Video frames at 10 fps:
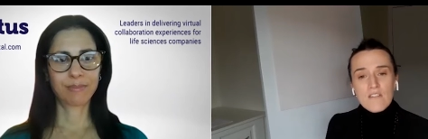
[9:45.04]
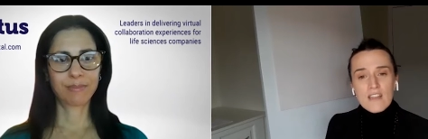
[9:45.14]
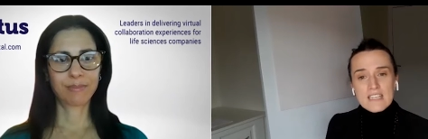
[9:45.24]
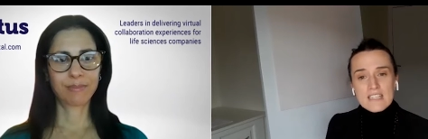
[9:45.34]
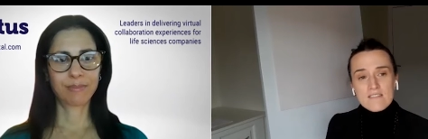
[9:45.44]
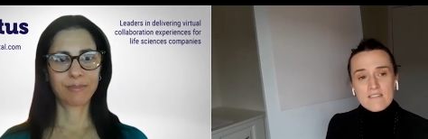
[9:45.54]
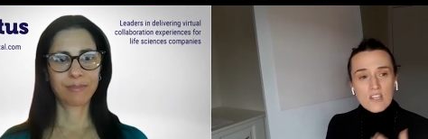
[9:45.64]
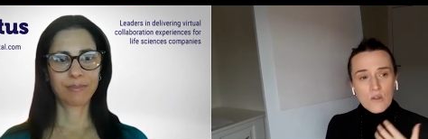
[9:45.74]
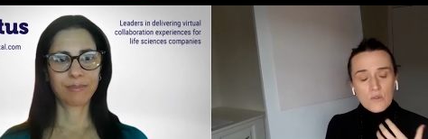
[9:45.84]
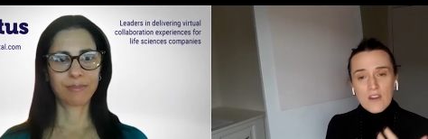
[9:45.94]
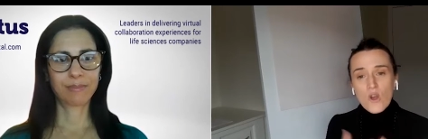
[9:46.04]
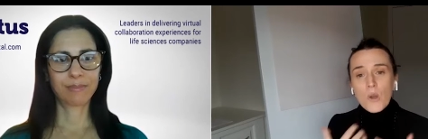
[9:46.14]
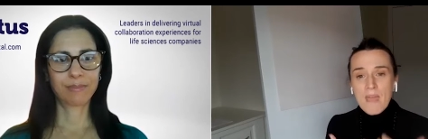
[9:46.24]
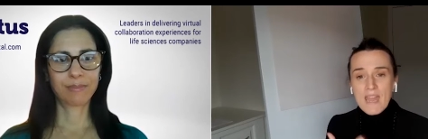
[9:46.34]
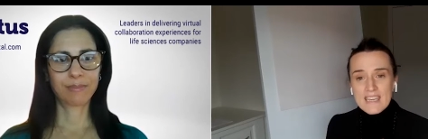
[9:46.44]
Speaker 1: that right you know that
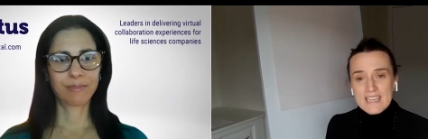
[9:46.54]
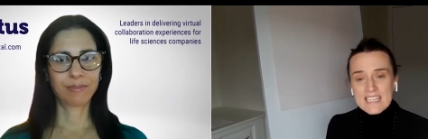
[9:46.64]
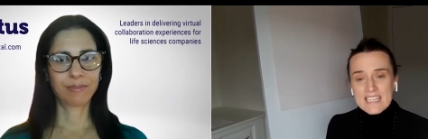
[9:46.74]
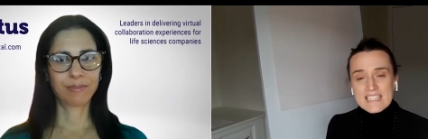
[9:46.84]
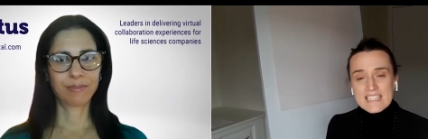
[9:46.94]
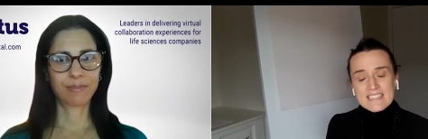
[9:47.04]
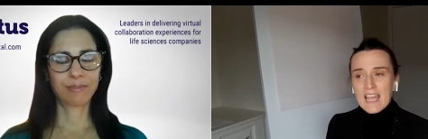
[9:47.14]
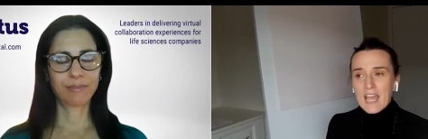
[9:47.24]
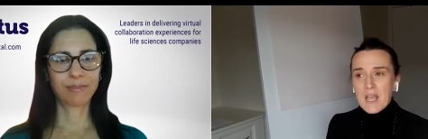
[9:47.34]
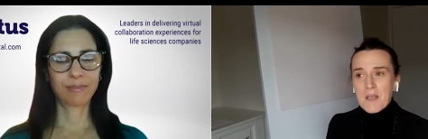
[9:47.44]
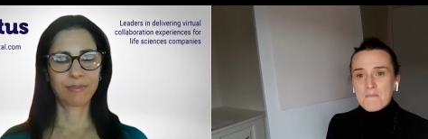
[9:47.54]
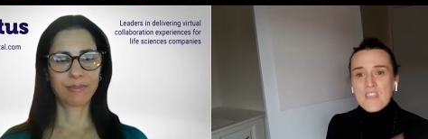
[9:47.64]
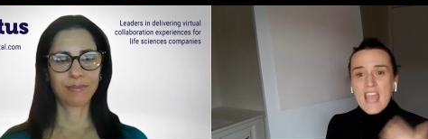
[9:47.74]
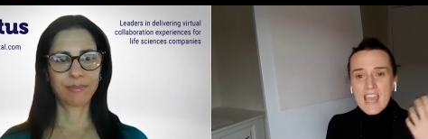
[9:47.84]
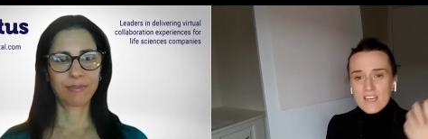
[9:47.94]
unmet need
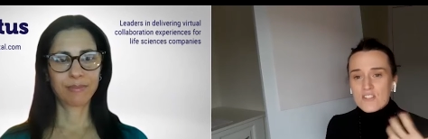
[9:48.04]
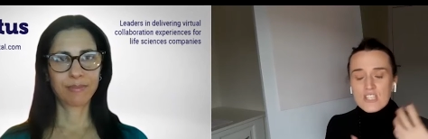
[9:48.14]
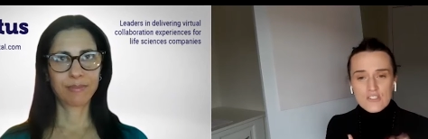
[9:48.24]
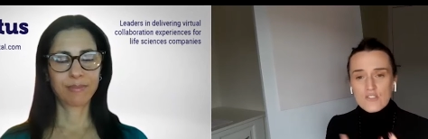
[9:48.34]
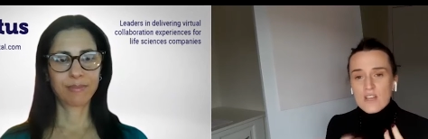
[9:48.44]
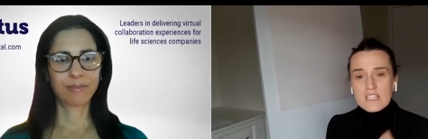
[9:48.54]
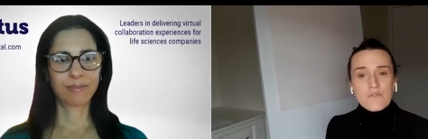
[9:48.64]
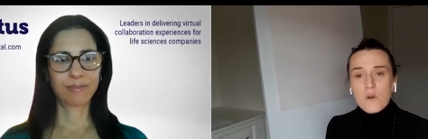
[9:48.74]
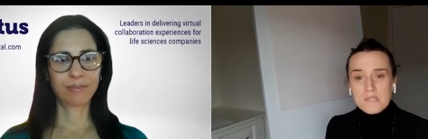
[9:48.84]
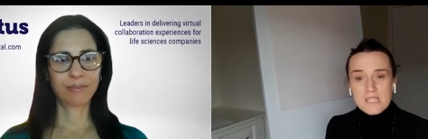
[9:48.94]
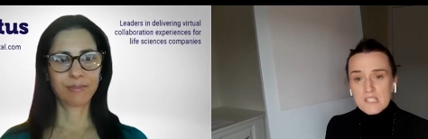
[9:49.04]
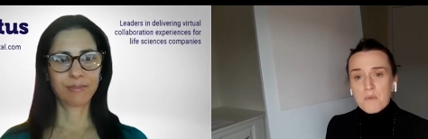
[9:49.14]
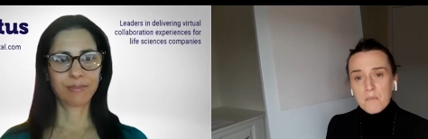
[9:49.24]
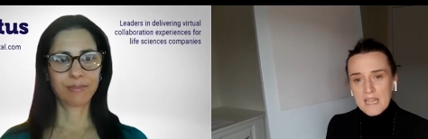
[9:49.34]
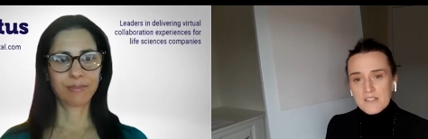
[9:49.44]
um, the energy just transforms
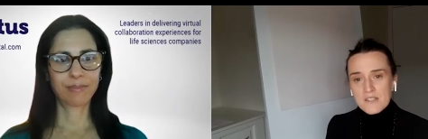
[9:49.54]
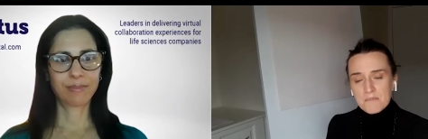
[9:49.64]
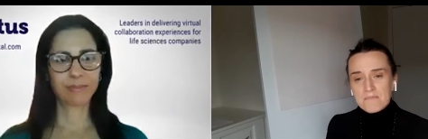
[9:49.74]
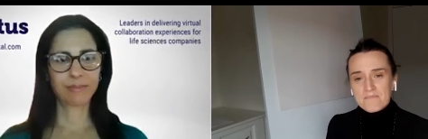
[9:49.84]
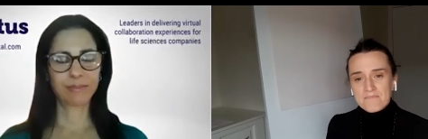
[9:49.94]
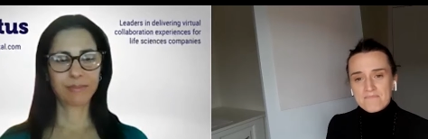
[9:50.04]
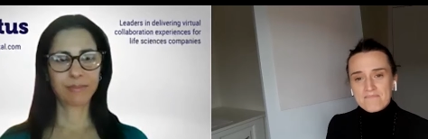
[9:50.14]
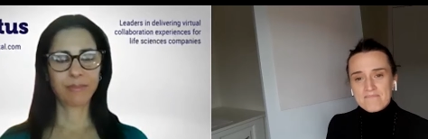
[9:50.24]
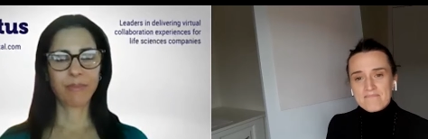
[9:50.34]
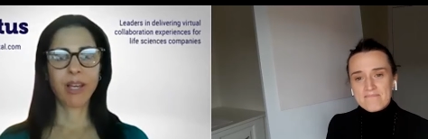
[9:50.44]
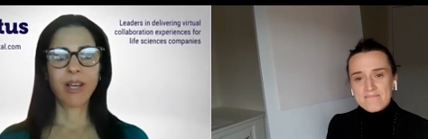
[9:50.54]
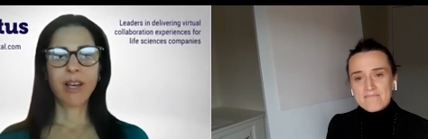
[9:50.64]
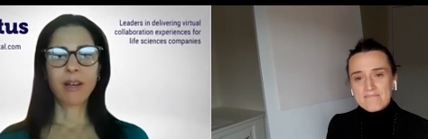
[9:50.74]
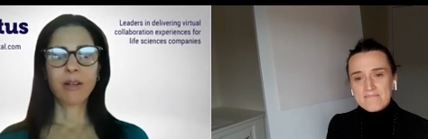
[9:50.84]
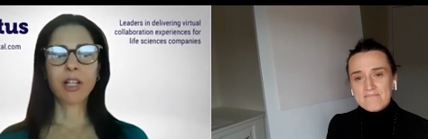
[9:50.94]
into momentum
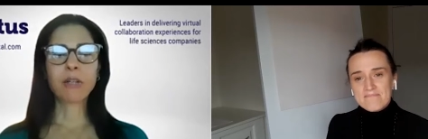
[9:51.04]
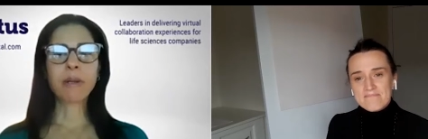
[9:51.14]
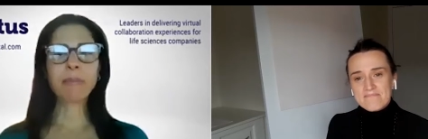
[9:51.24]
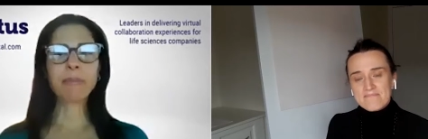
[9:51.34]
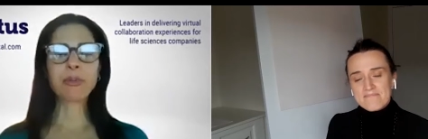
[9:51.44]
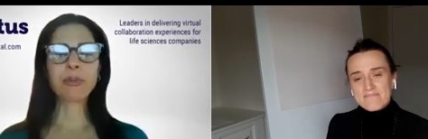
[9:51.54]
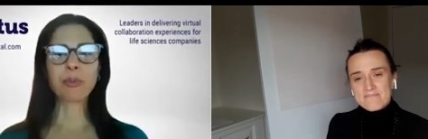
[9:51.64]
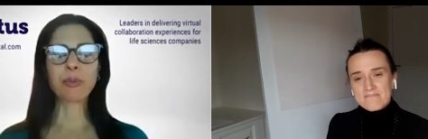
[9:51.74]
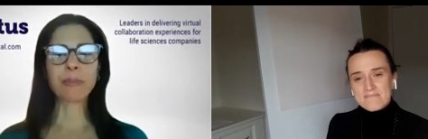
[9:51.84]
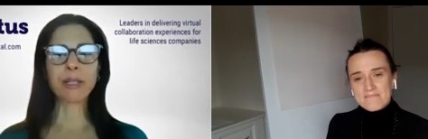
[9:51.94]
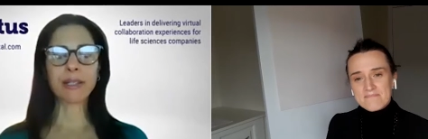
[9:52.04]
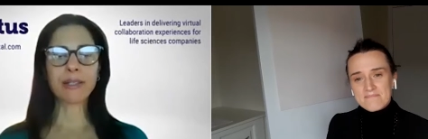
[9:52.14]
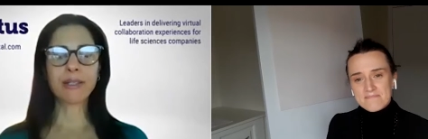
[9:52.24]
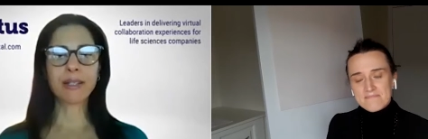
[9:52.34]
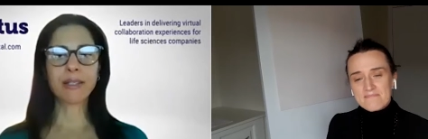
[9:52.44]
Speaker 2: a lot of people who will be
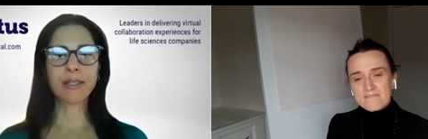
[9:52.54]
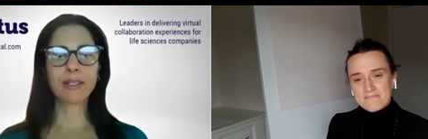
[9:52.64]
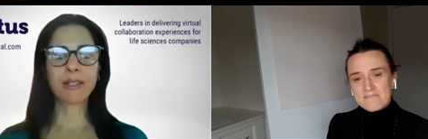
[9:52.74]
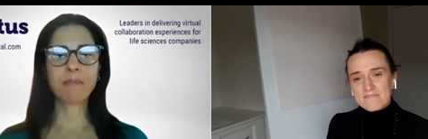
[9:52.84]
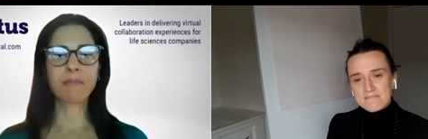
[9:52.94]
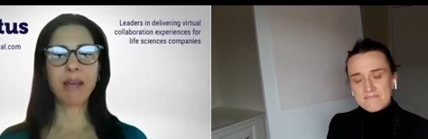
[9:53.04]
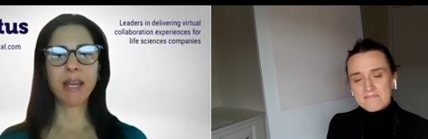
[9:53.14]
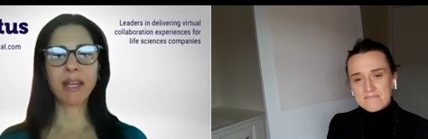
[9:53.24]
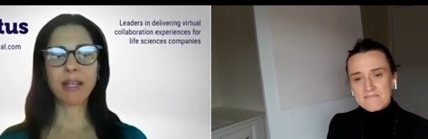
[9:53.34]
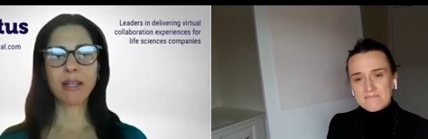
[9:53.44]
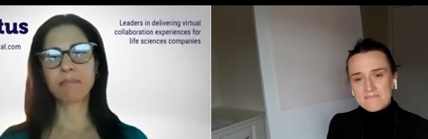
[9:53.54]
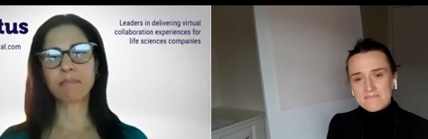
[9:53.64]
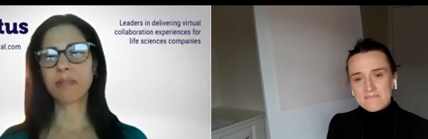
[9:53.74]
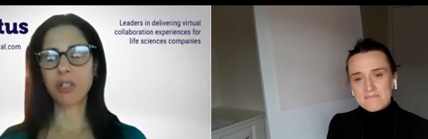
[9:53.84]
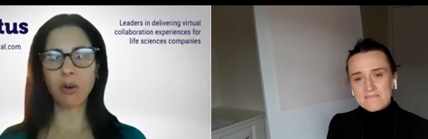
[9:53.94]
listening to this may
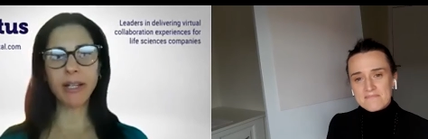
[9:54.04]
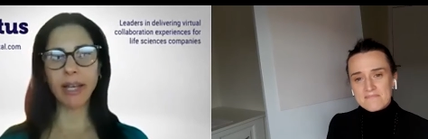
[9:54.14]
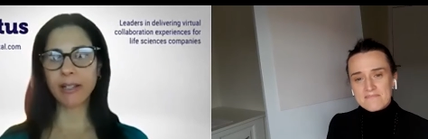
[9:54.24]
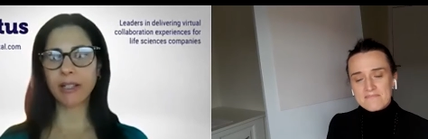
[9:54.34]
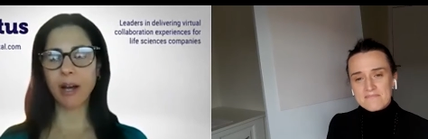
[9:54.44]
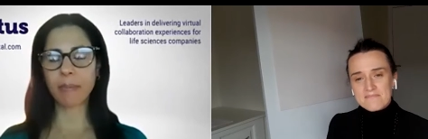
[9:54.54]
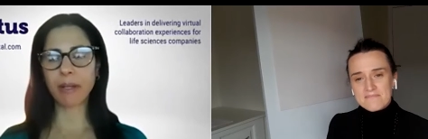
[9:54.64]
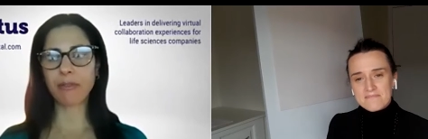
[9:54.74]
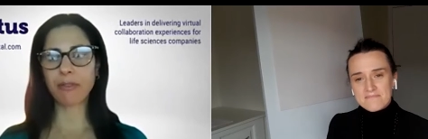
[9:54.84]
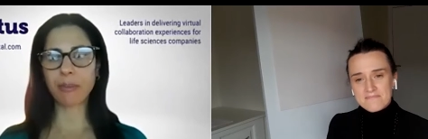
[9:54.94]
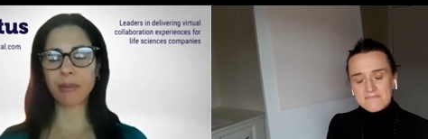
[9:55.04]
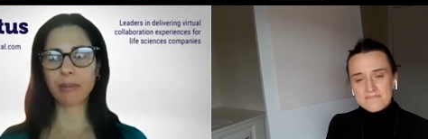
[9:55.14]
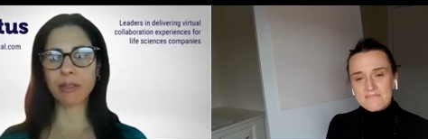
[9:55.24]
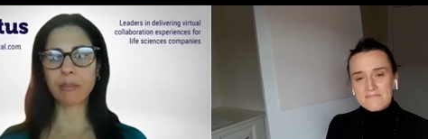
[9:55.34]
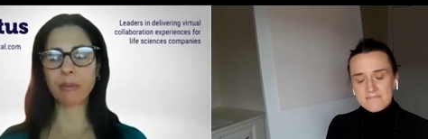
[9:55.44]
you know again coming from
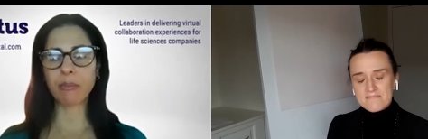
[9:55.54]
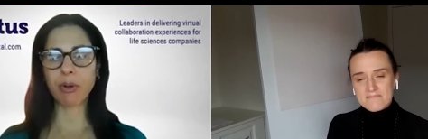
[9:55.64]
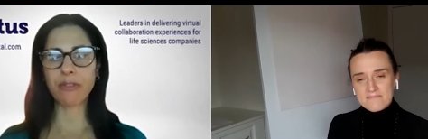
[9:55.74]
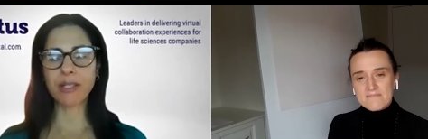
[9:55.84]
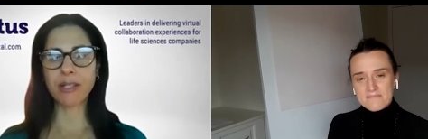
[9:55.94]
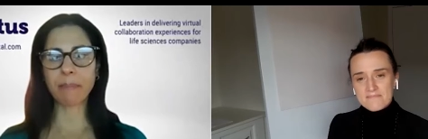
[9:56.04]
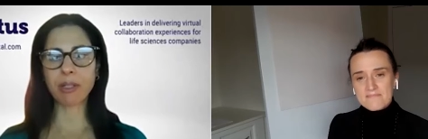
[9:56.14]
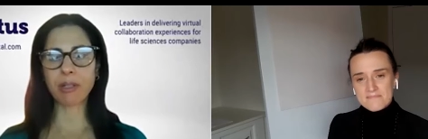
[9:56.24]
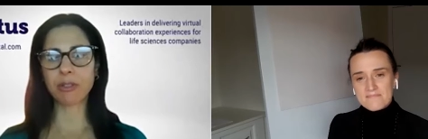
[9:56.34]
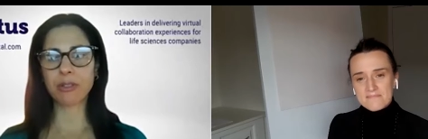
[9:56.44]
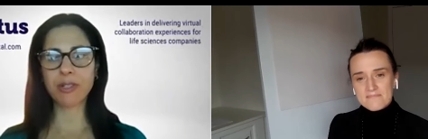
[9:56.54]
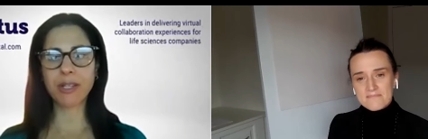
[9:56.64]
a little bit more of a skeptical